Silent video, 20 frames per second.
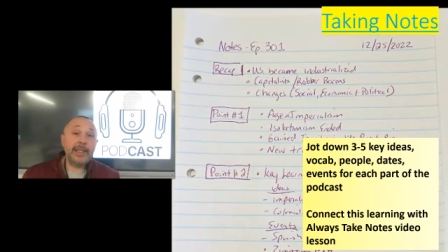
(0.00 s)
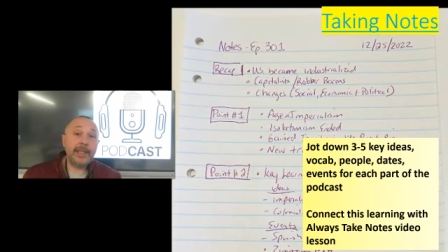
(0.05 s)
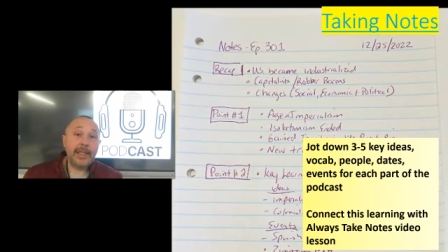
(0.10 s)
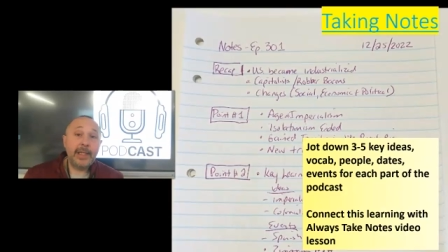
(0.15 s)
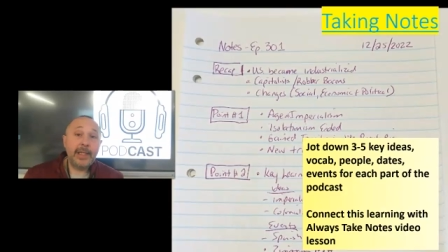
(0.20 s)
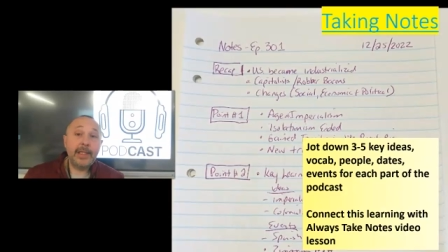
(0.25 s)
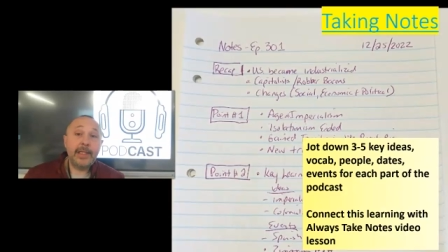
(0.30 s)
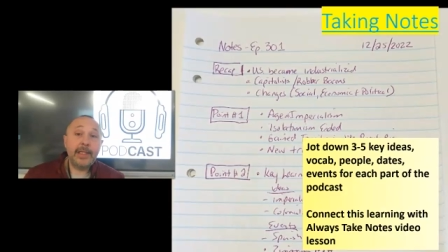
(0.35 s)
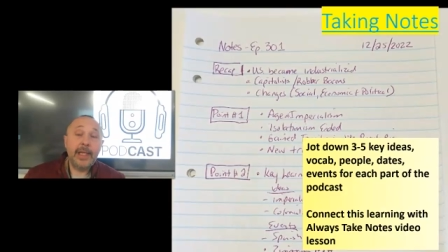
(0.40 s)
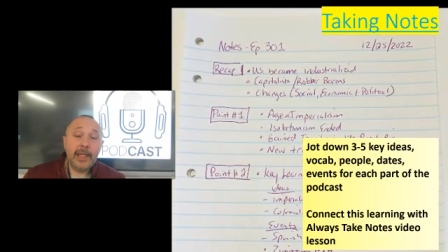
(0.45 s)
I
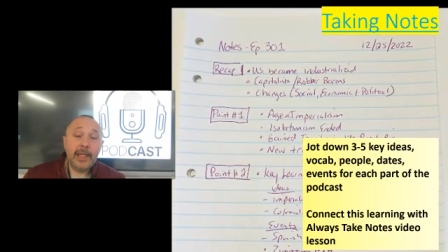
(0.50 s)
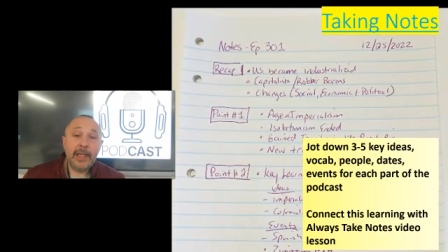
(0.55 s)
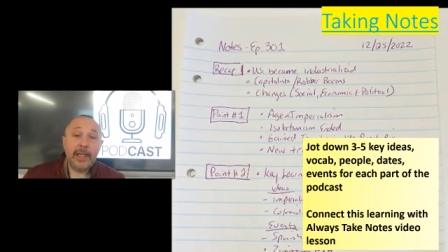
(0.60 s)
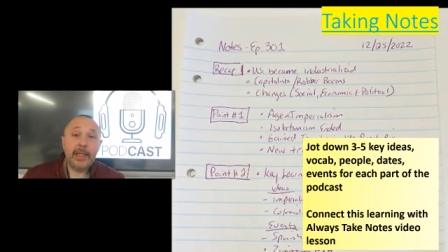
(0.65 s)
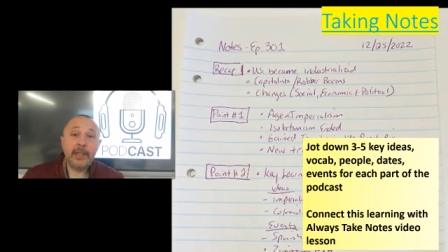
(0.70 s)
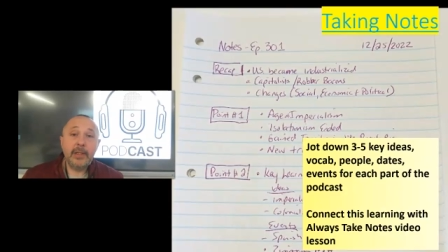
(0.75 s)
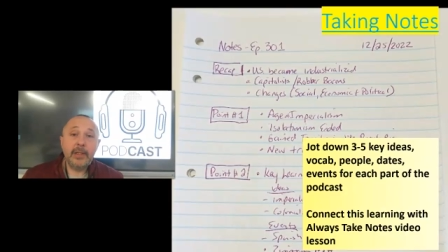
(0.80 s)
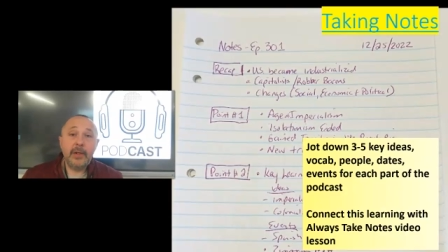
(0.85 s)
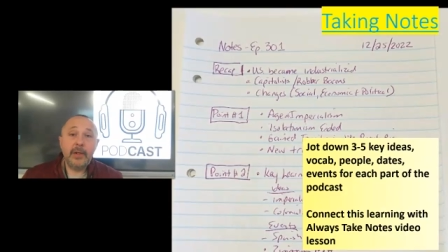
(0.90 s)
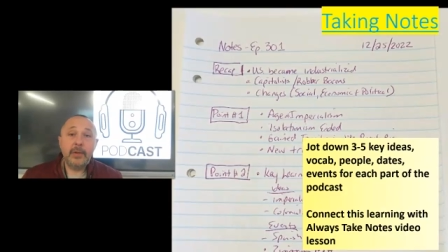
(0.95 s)
said,
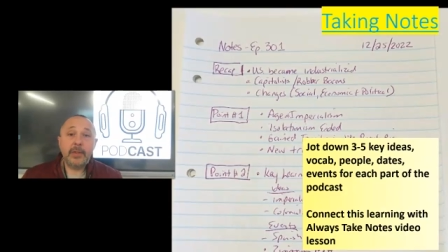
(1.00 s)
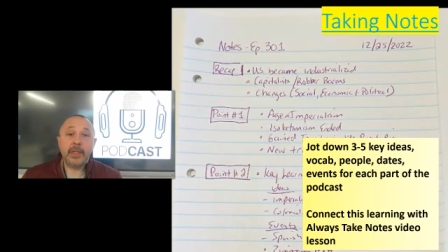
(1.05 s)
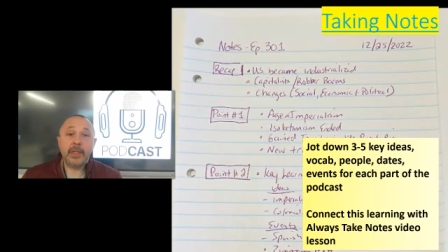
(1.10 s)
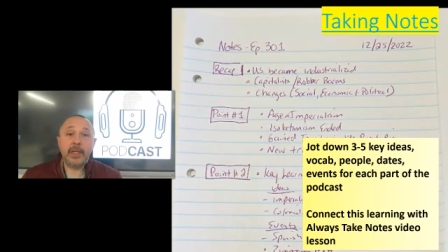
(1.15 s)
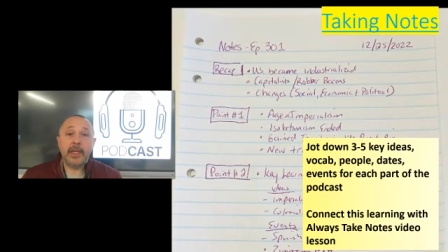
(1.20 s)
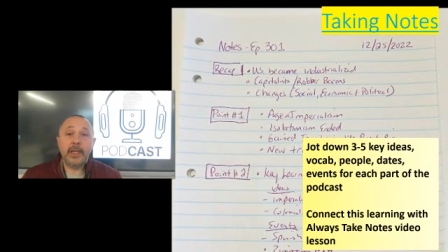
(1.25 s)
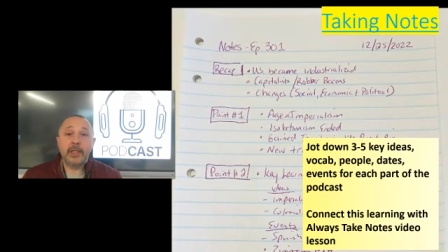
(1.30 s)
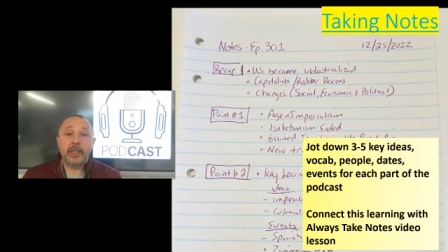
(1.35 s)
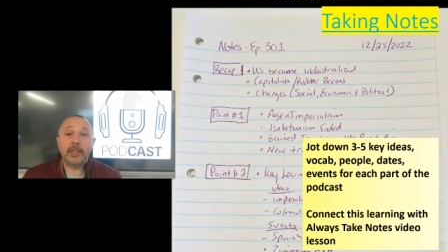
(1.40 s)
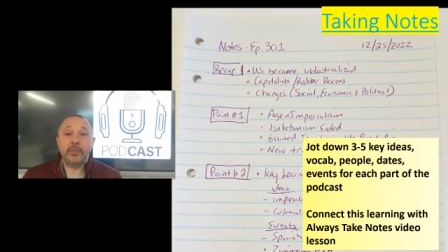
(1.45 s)
taking notes
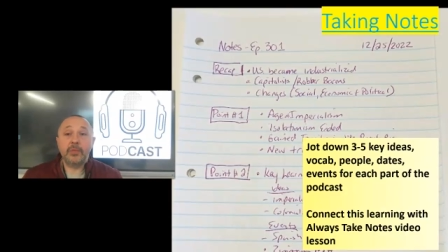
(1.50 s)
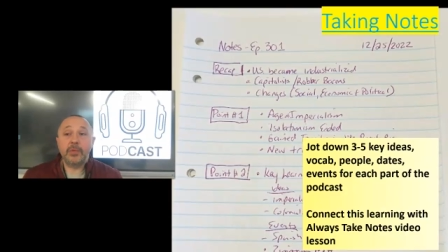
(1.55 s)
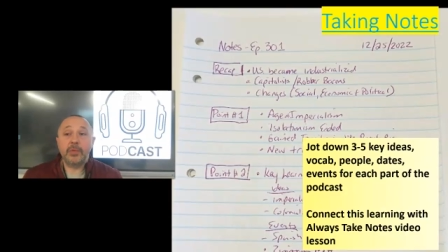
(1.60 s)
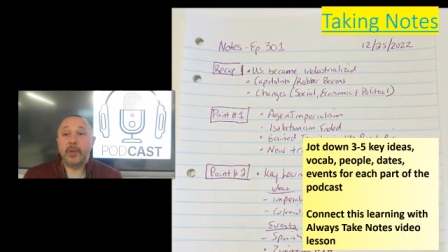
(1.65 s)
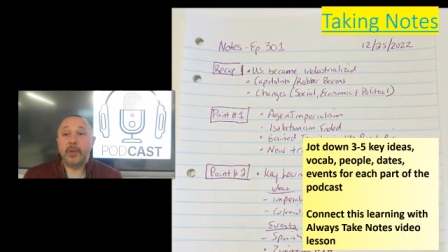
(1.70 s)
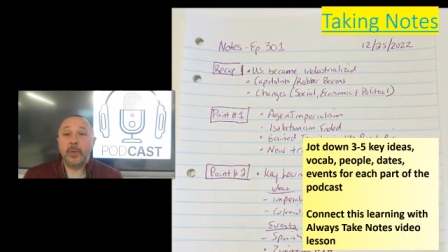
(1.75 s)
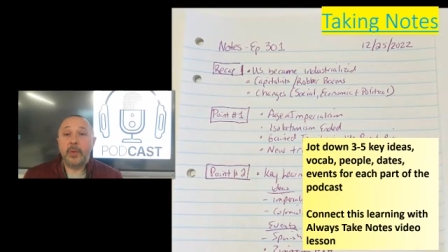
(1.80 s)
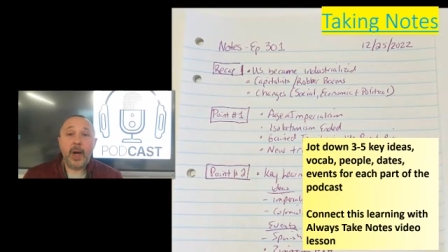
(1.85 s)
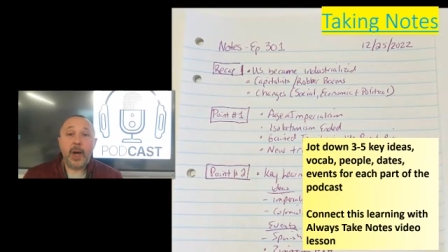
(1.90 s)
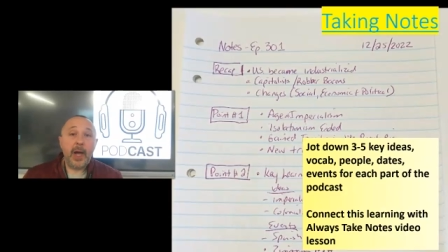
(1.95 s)
is
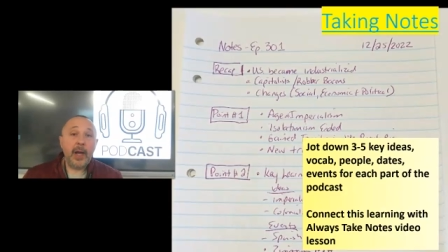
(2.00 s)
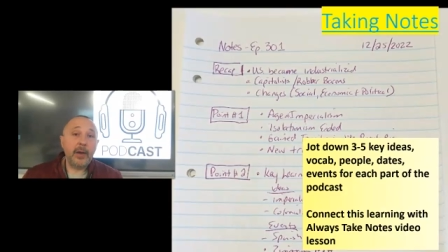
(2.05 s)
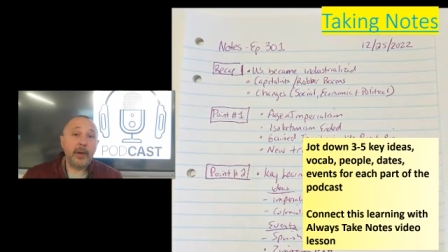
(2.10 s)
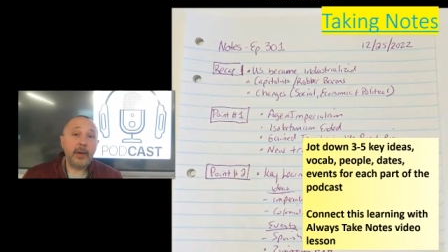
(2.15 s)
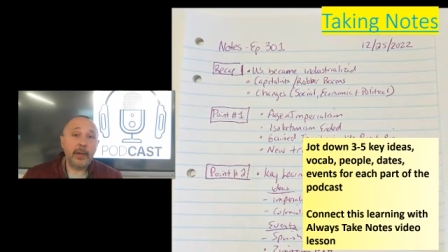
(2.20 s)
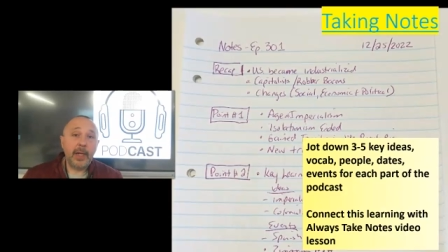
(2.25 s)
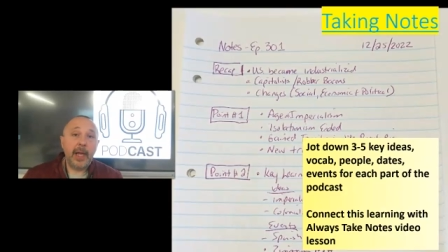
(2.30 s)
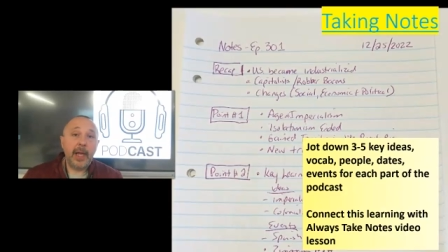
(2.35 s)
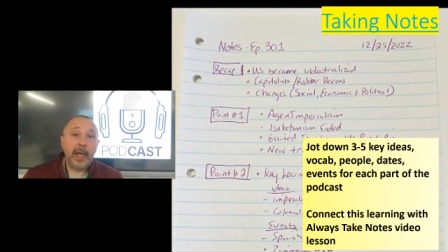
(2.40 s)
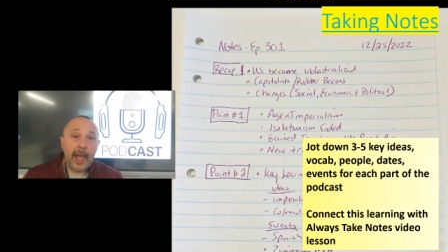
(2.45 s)

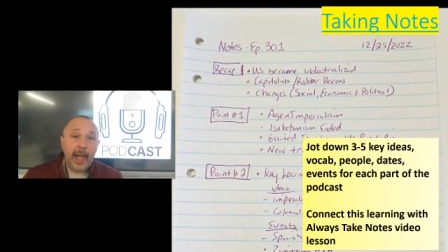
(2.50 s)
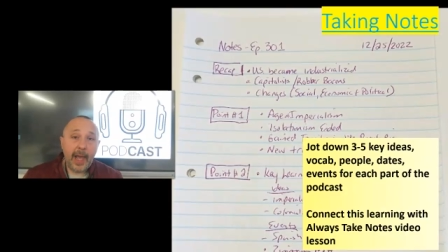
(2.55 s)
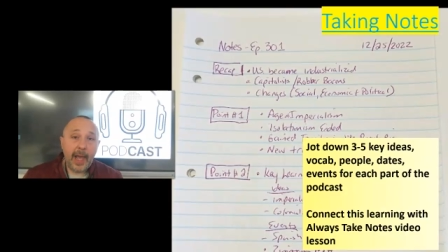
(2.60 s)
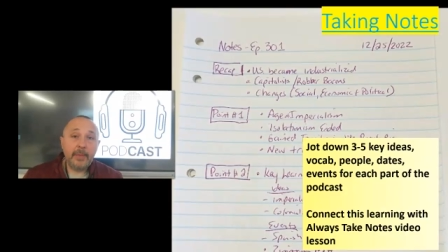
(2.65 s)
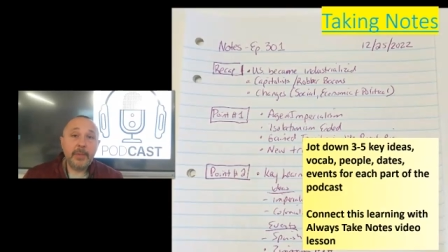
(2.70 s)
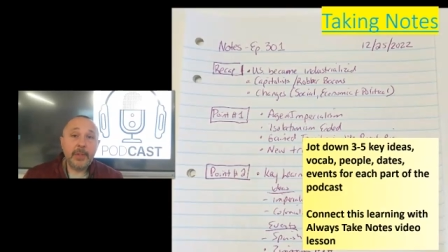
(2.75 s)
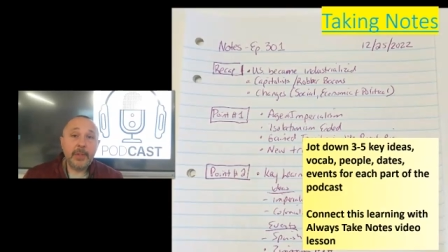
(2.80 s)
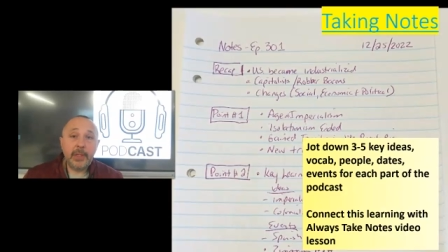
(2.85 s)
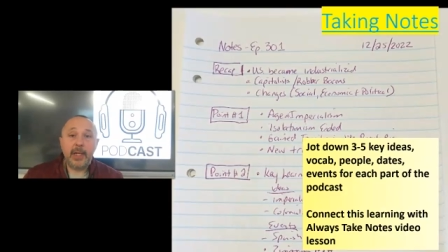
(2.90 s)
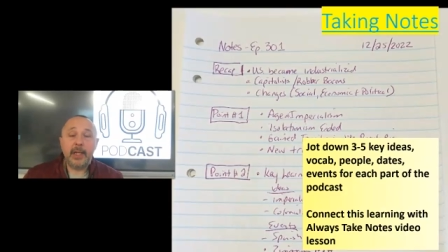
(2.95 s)
required. I
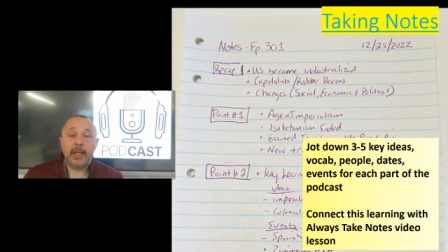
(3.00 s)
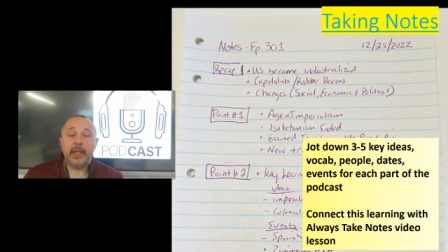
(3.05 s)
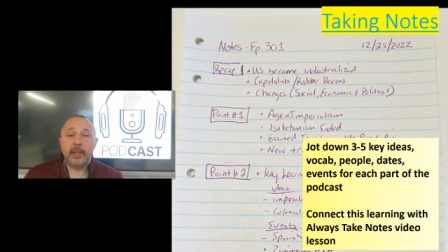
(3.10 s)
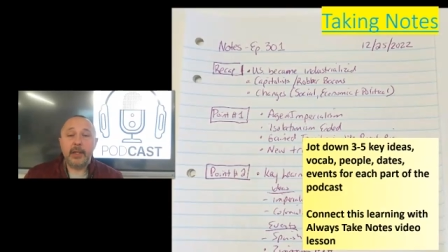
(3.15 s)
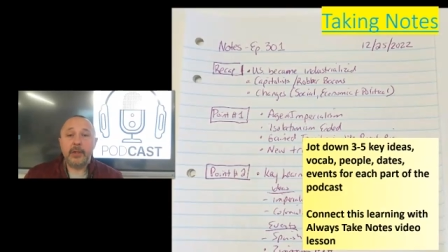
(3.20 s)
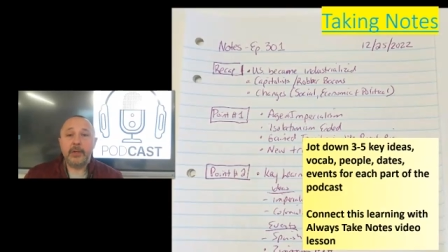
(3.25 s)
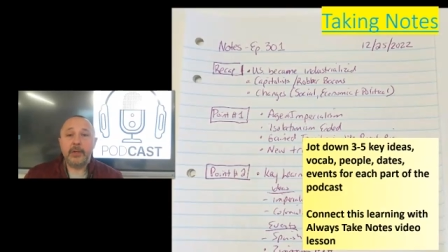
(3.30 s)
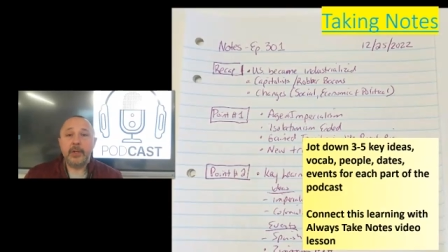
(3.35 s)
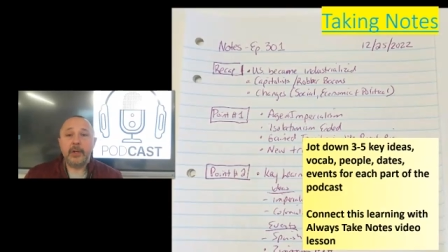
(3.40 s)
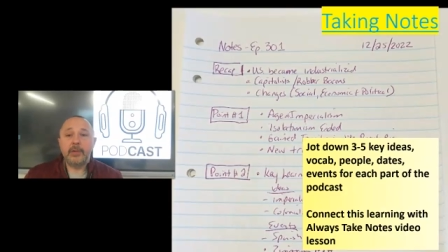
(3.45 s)
am
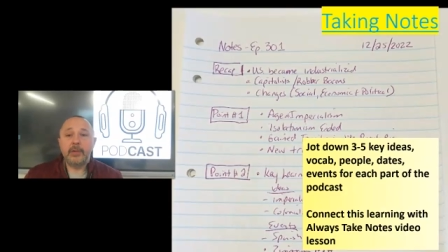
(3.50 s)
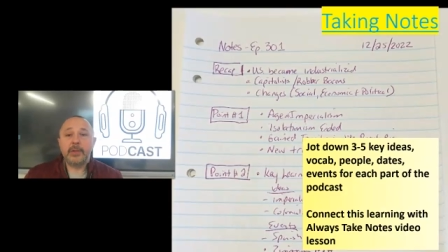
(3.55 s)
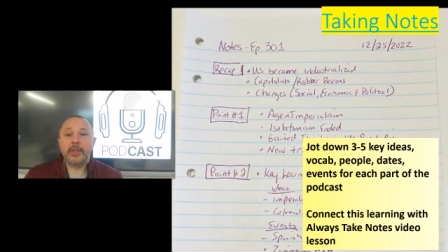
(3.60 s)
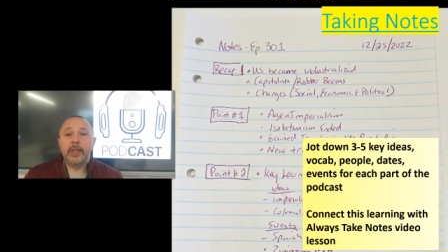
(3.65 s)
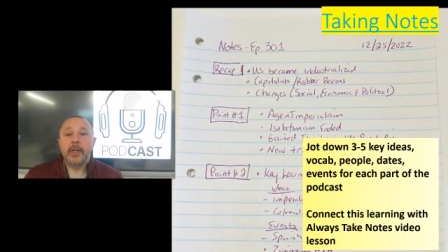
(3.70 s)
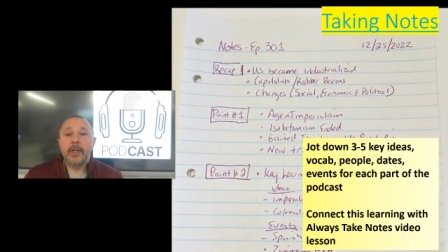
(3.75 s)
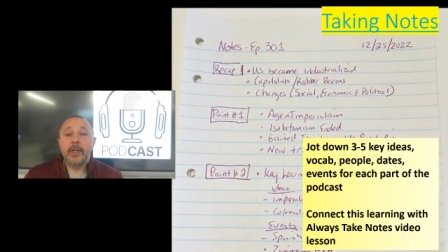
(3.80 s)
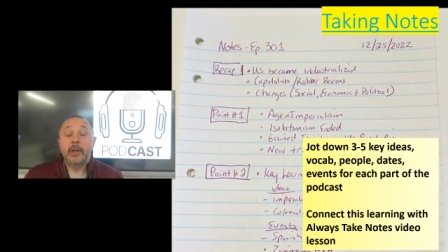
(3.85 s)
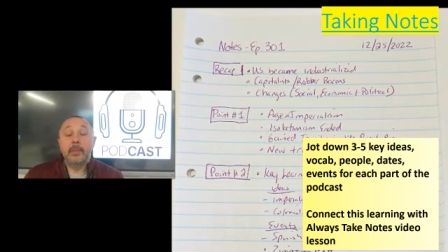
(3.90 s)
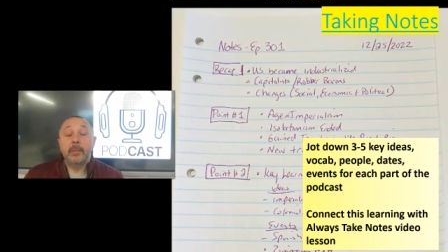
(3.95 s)
checking your notes.